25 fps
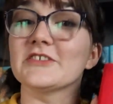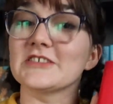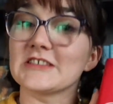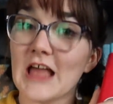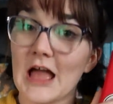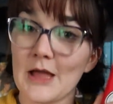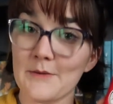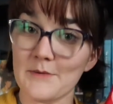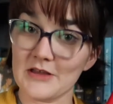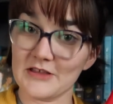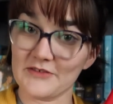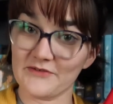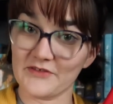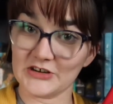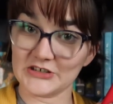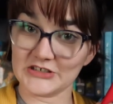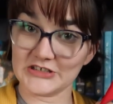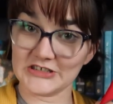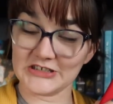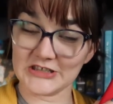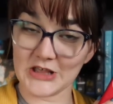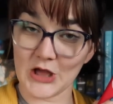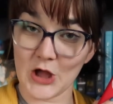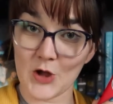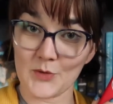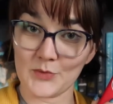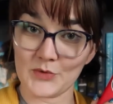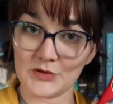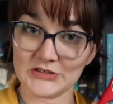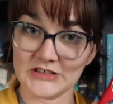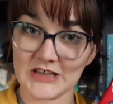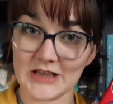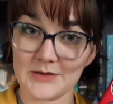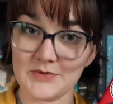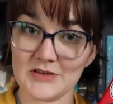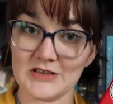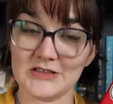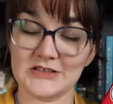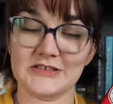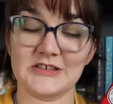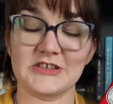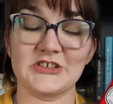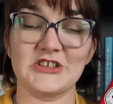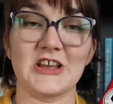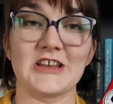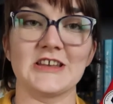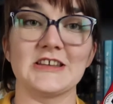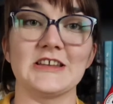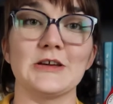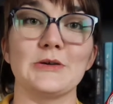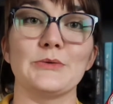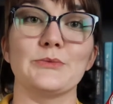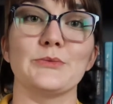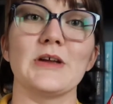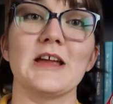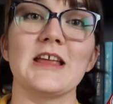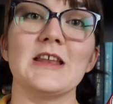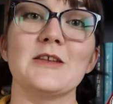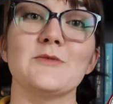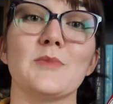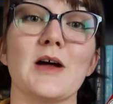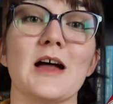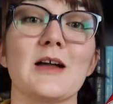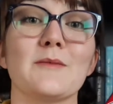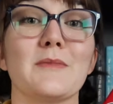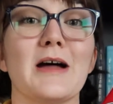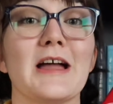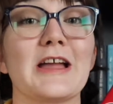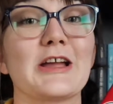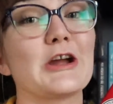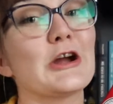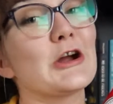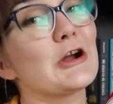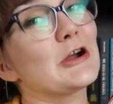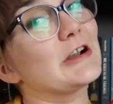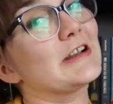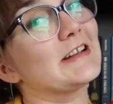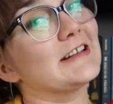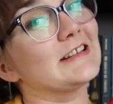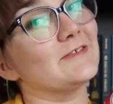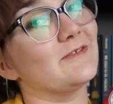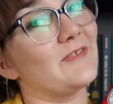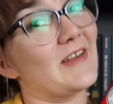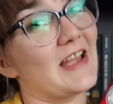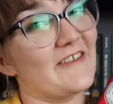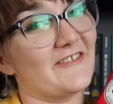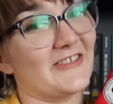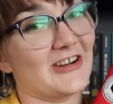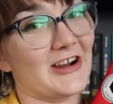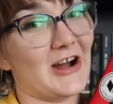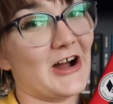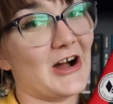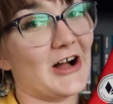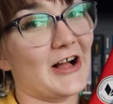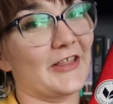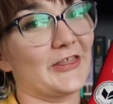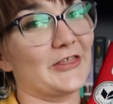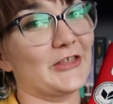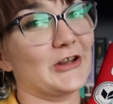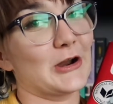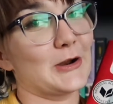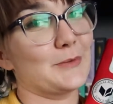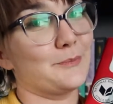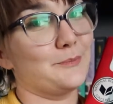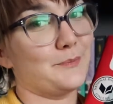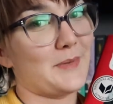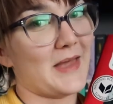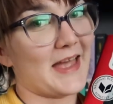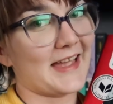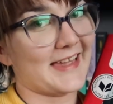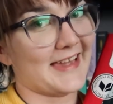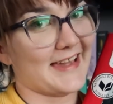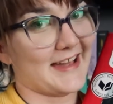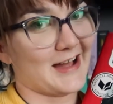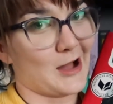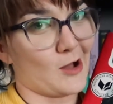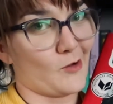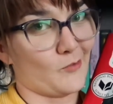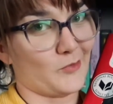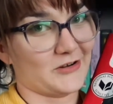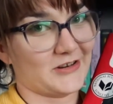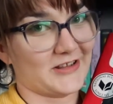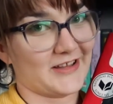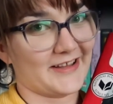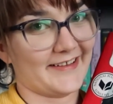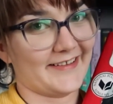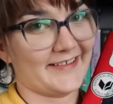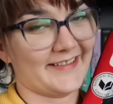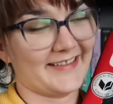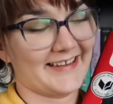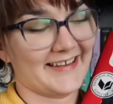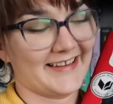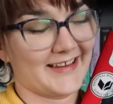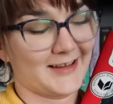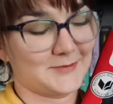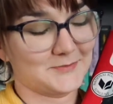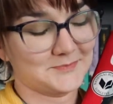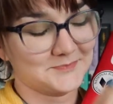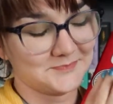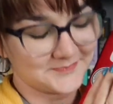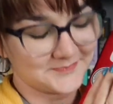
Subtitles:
Simon versus the Homo Sapiens Agenda, written by my current favorite author, Becky Albertalli.